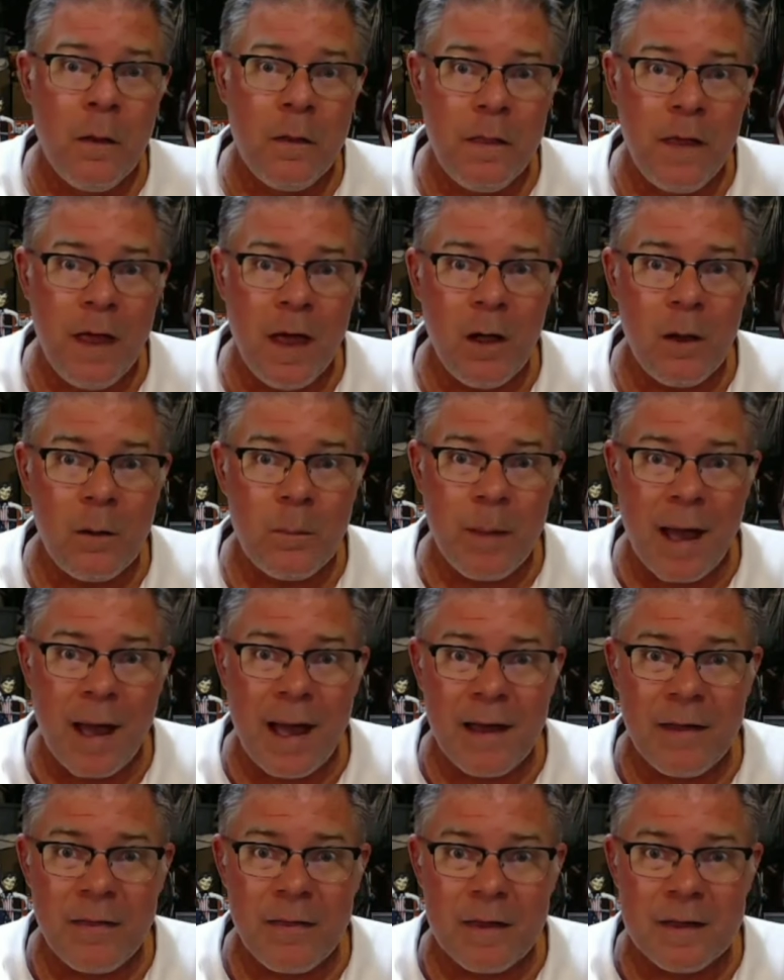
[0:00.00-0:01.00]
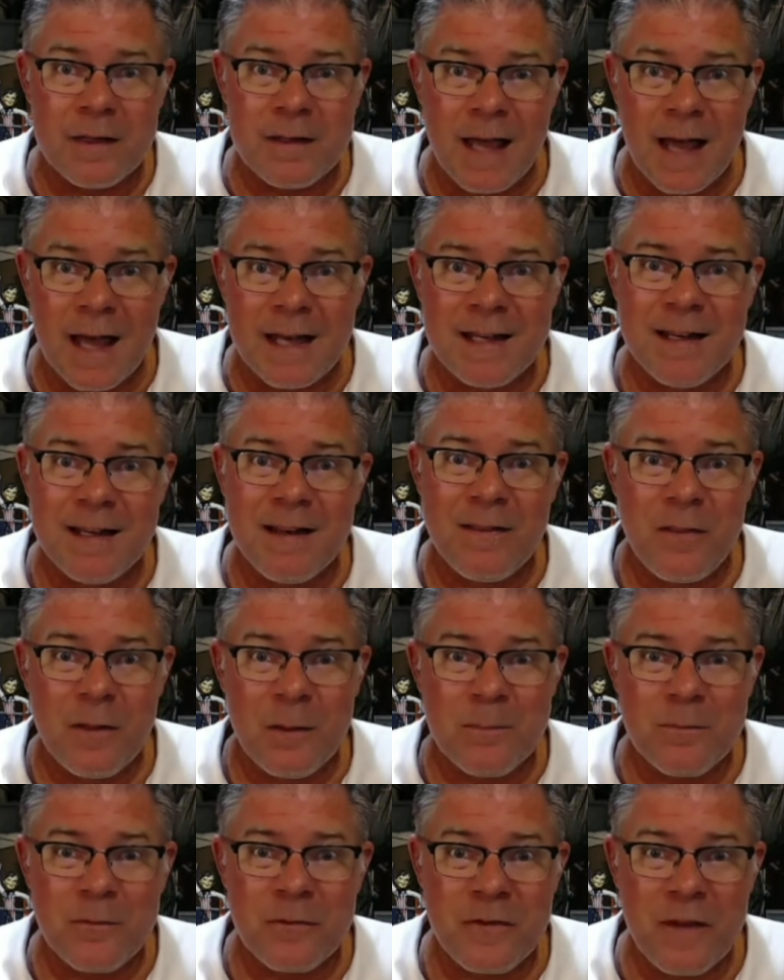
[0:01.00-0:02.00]
They'll buy the debt
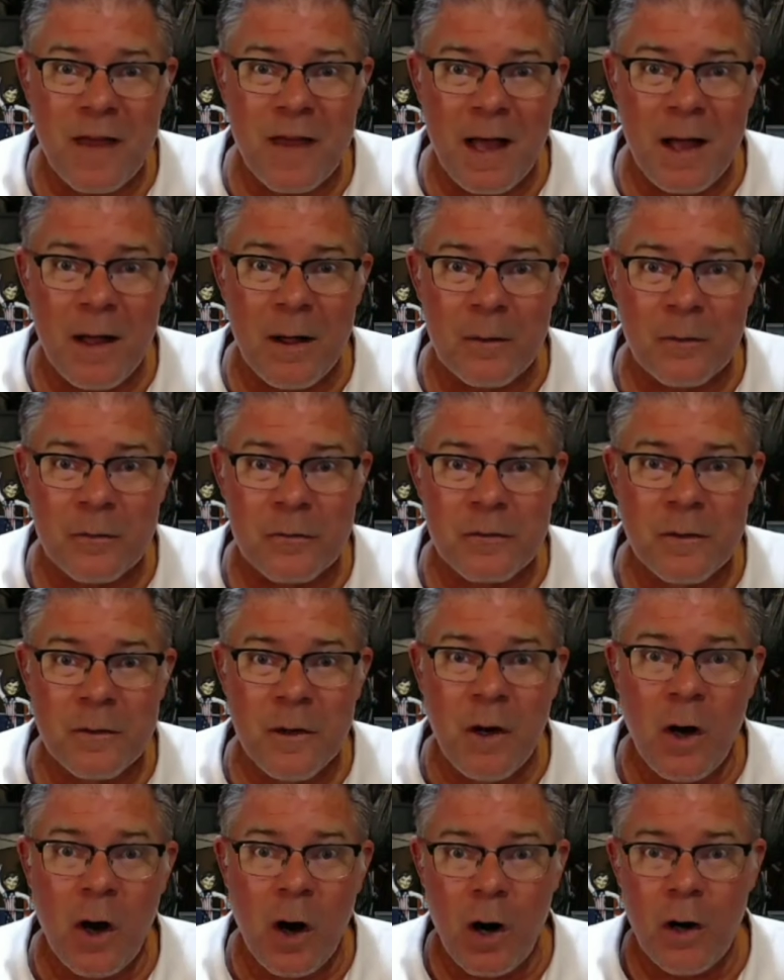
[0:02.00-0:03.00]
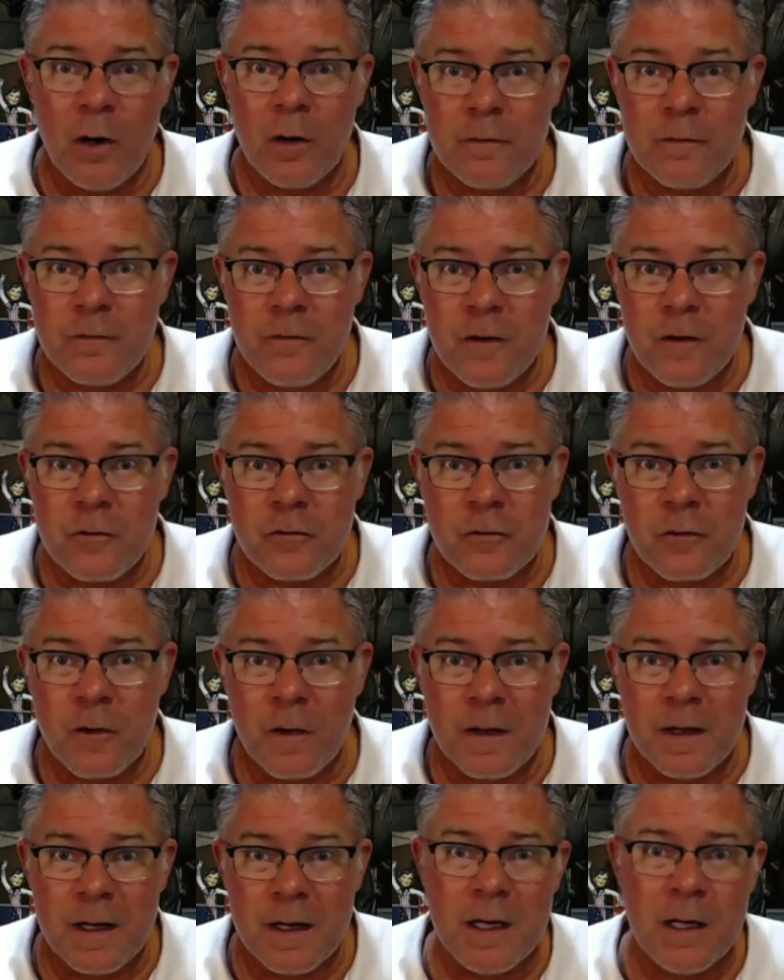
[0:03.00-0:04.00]
themselves,
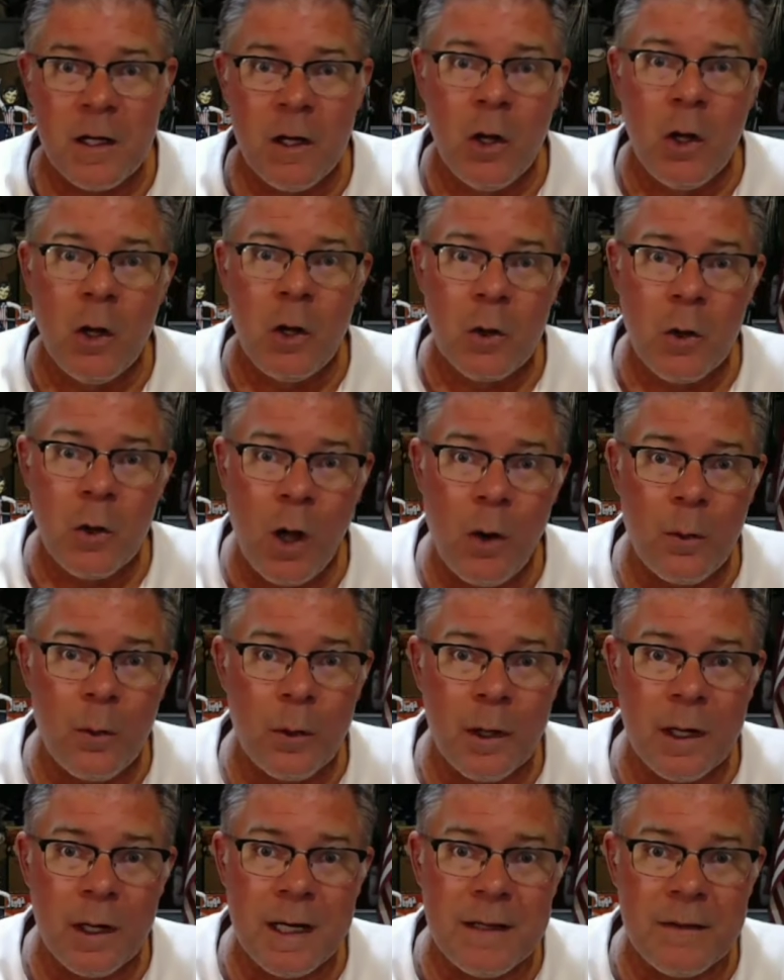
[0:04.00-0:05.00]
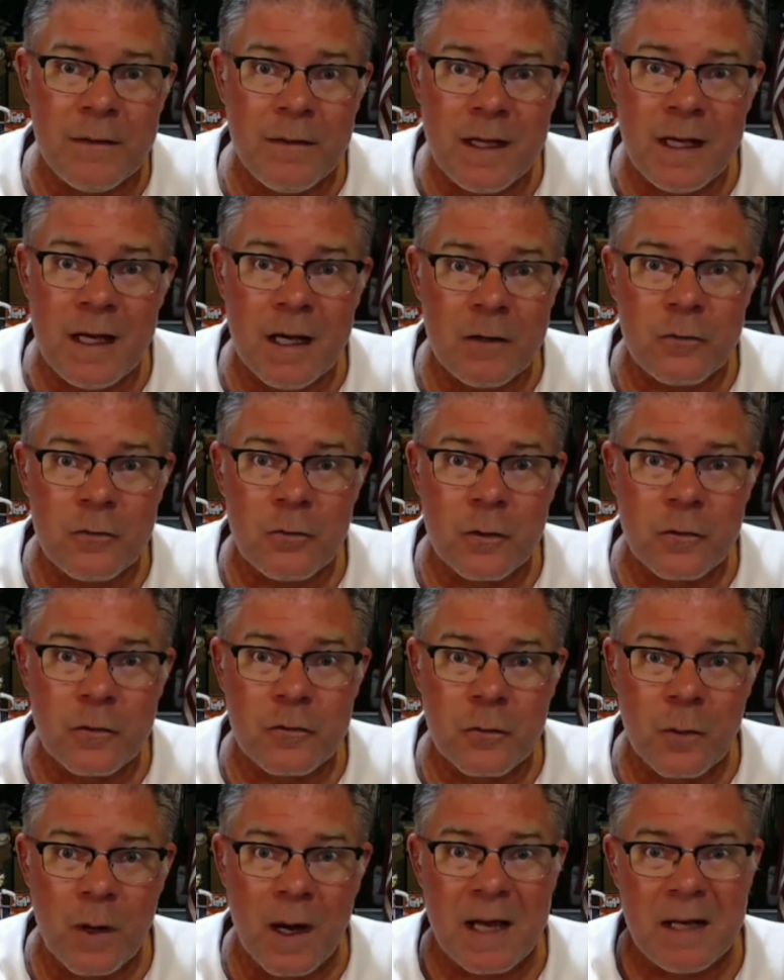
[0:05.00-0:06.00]
artificially lowering the
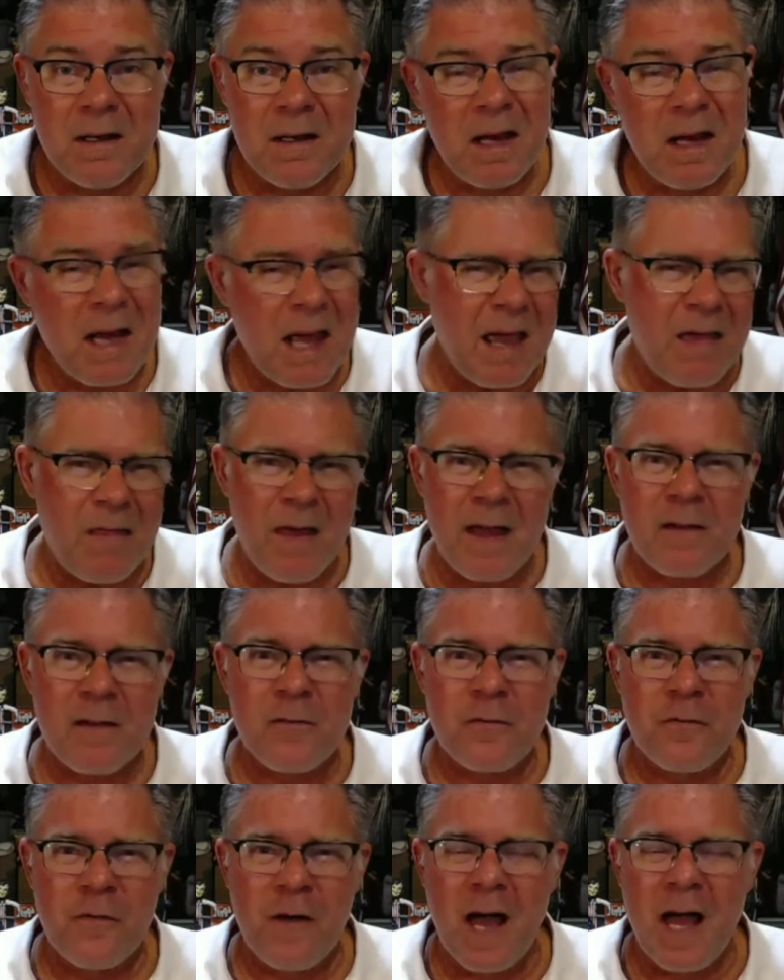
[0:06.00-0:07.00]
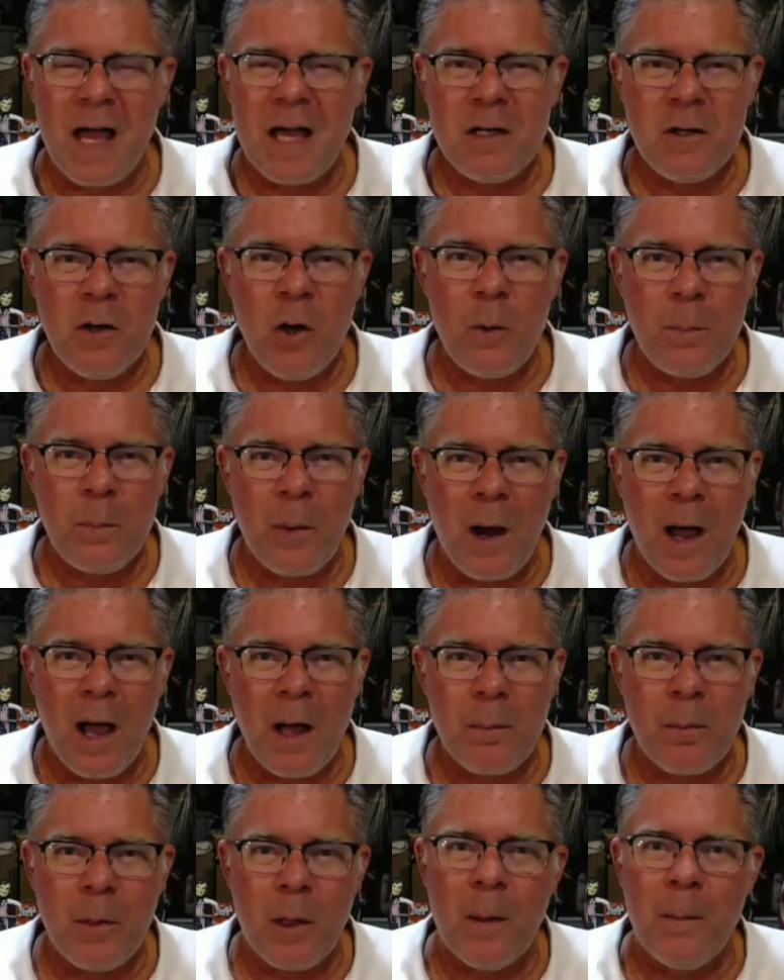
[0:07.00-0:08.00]
interest rate. And hey, that's fine, no
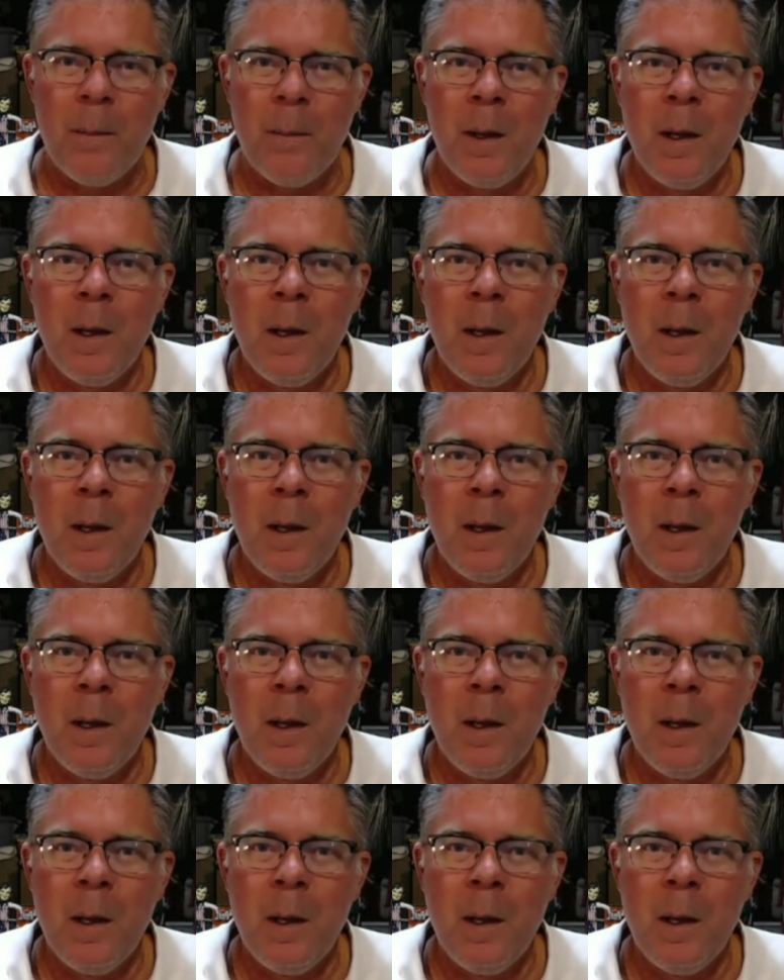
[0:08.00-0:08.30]
problem.